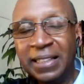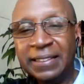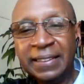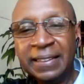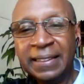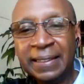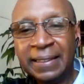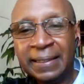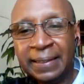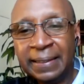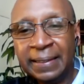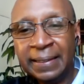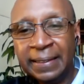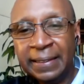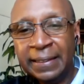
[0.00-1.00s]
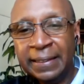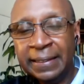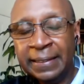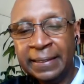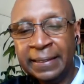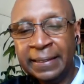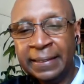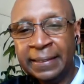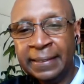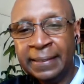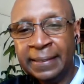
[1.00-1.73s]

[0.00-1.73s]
(no one is talking)